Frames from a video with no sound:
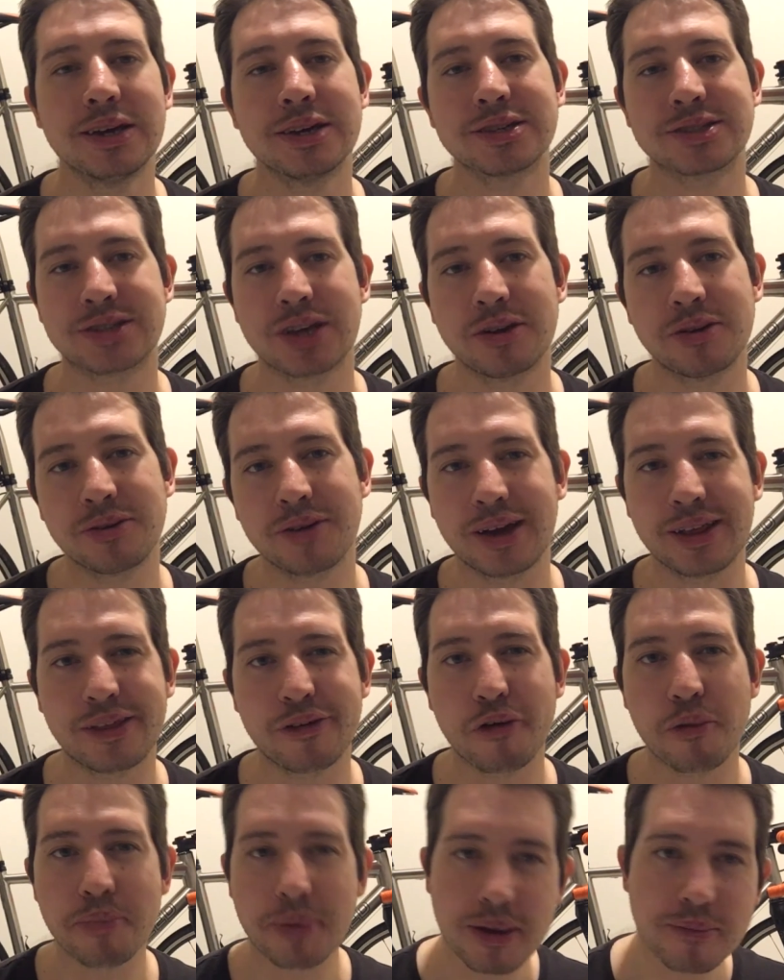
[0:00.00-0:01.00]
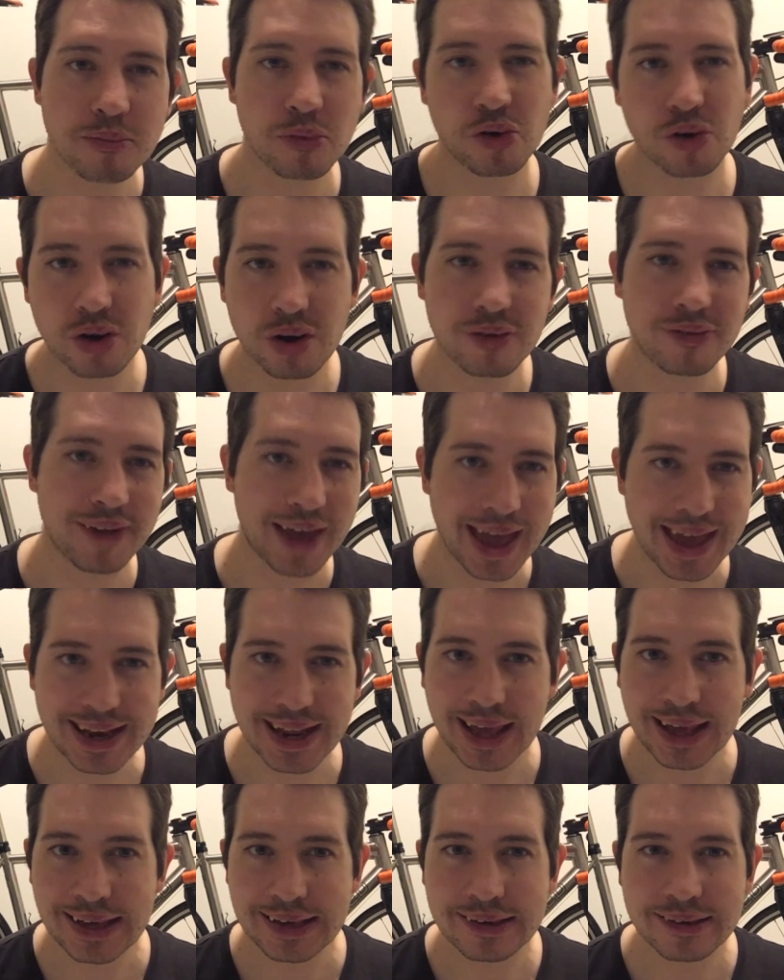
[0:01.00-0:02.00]
So they're a bit more of a
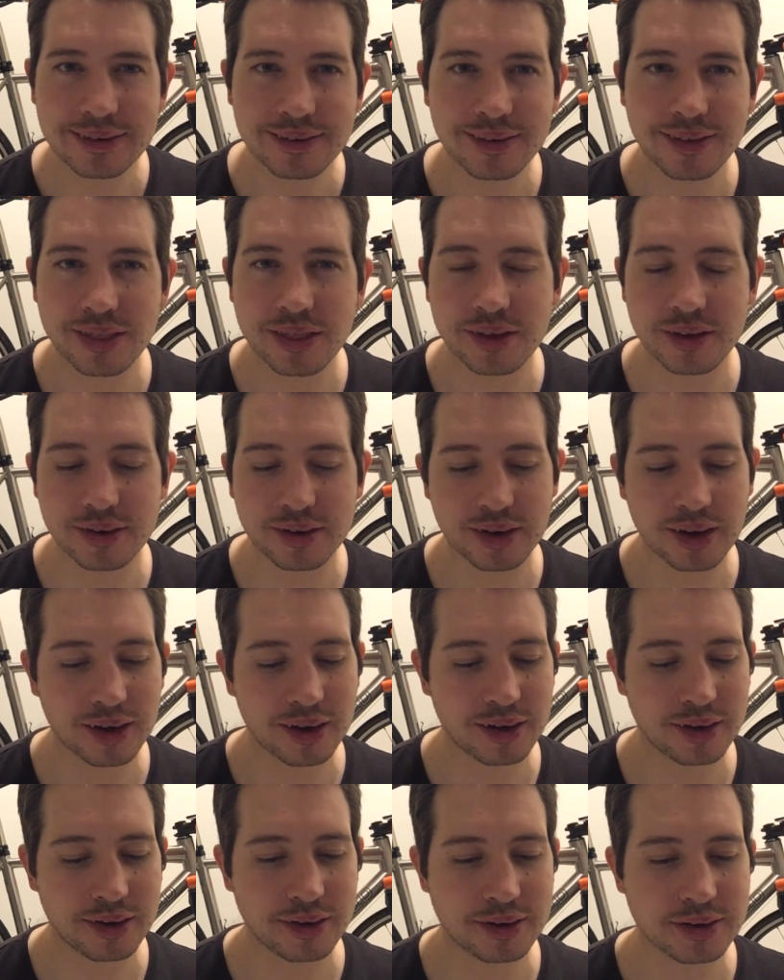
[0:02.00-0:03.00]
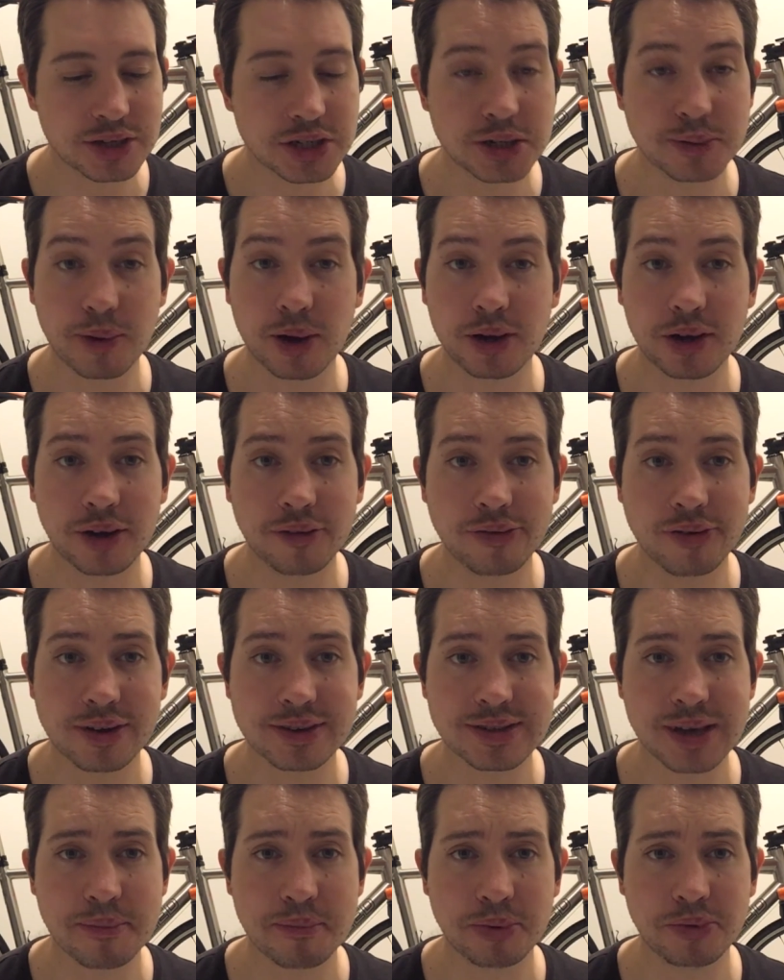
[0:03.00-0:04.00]
headache than Shimano, for
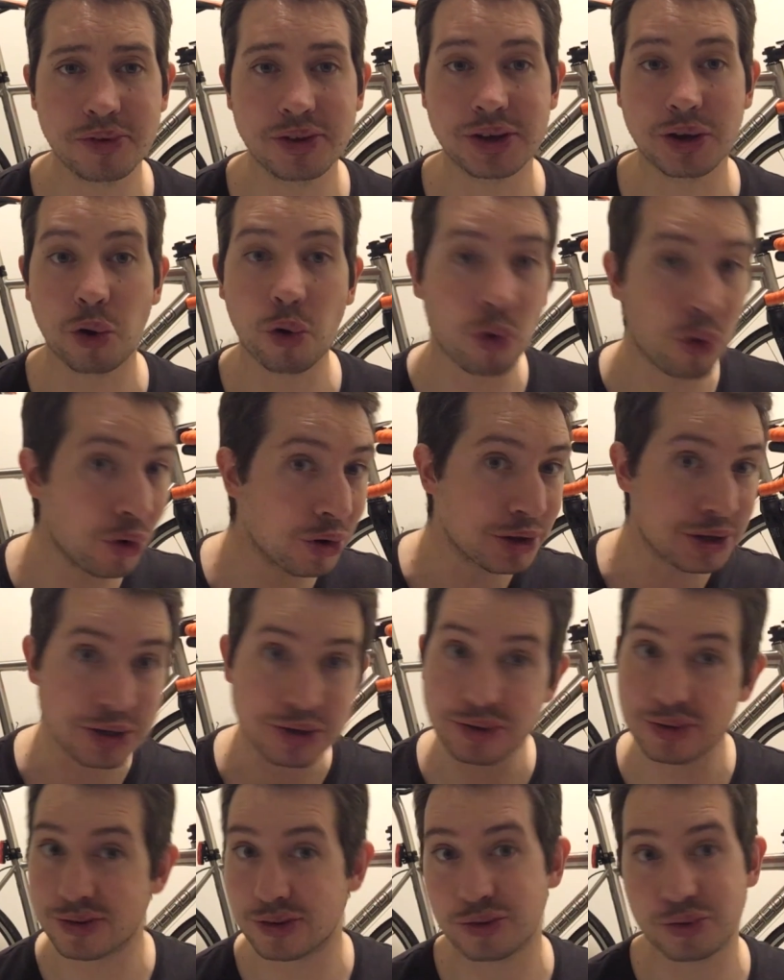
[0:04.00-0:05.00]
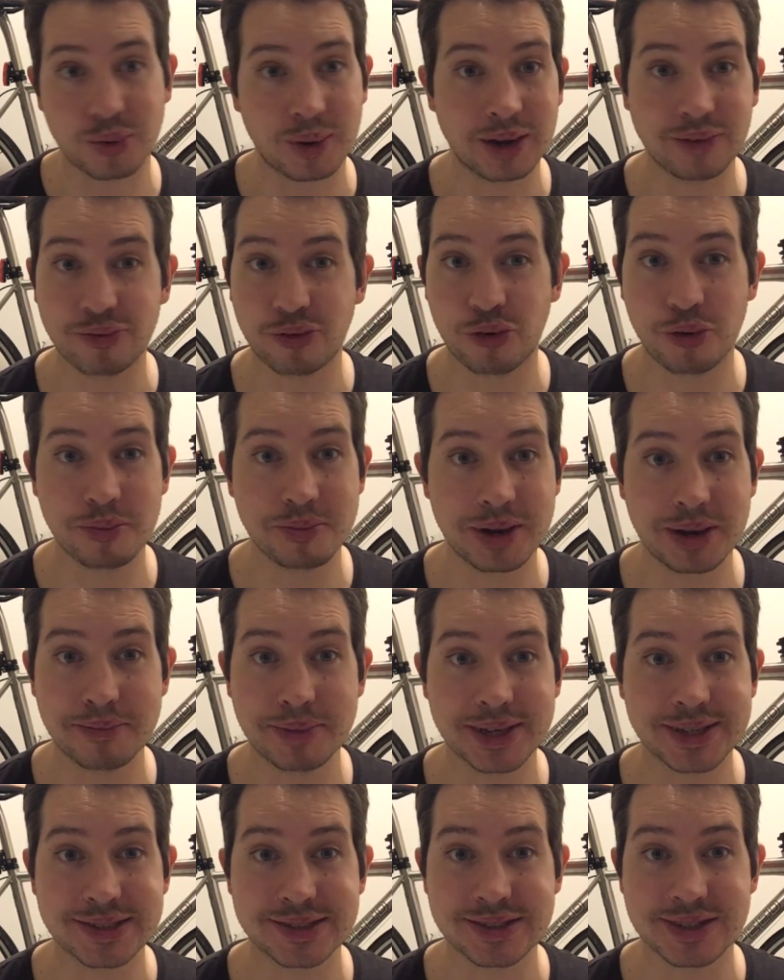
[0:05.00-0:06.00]
example. They all use the
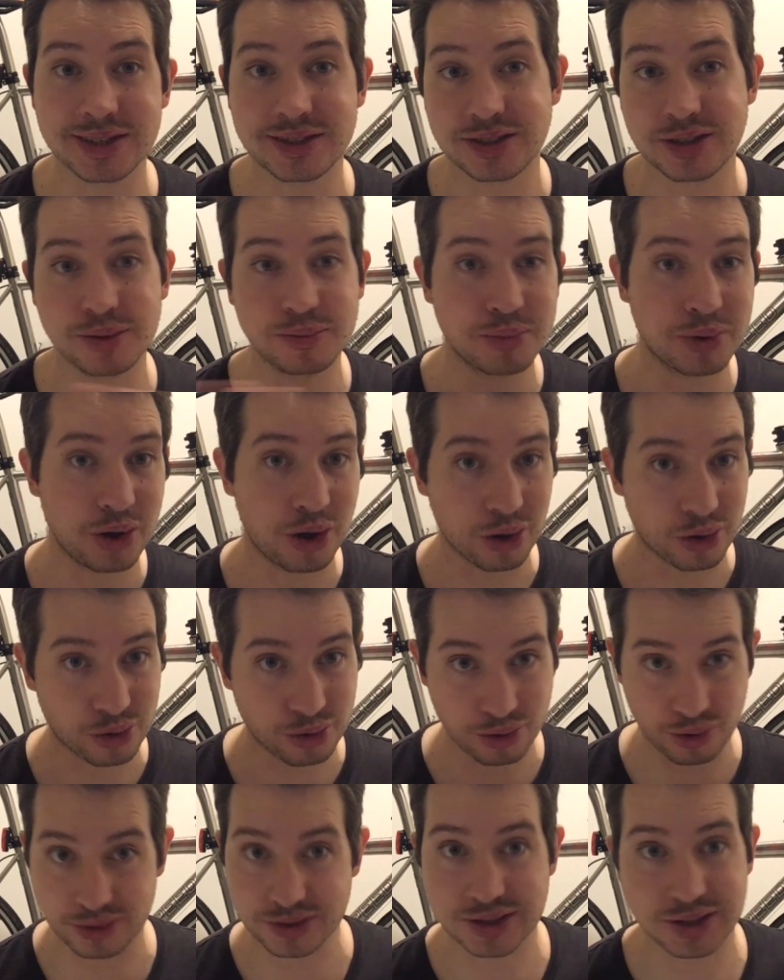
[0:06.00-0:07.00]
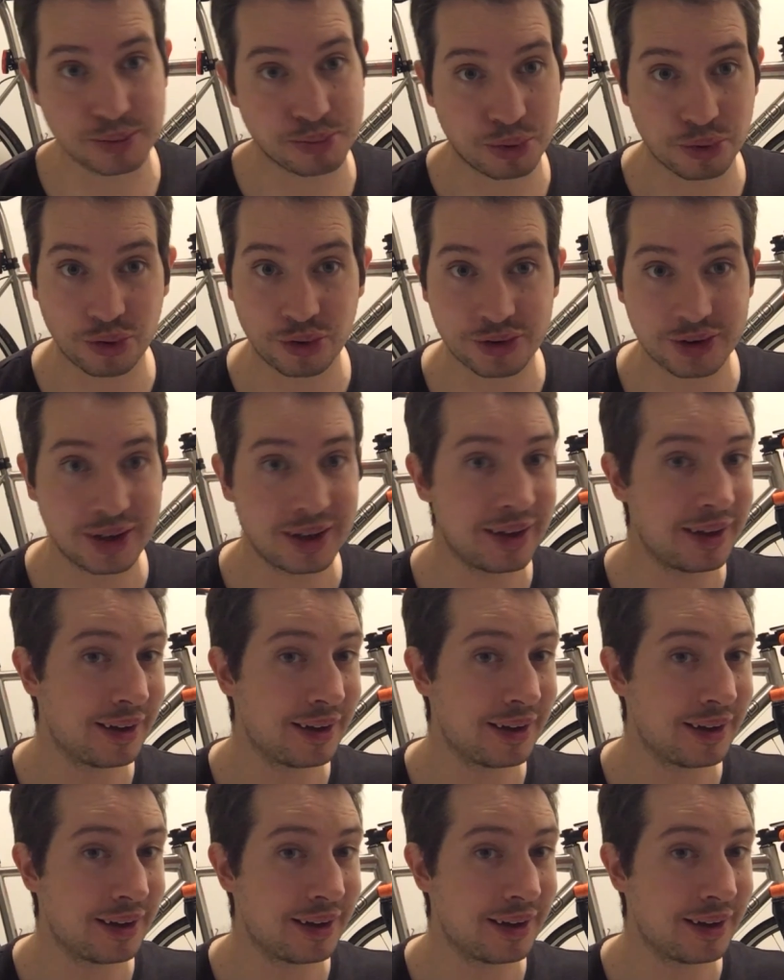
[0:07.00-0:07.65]
24mm system across the board.